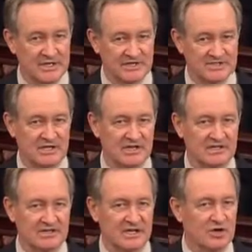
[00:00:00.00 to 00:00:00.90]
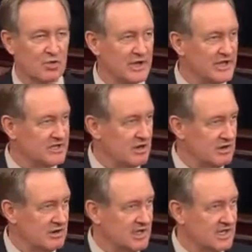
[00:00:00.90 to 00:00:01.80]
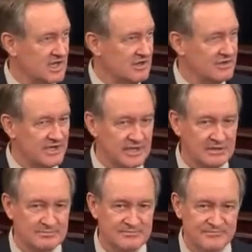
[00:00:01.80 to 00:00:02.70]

is collecting credit card account data,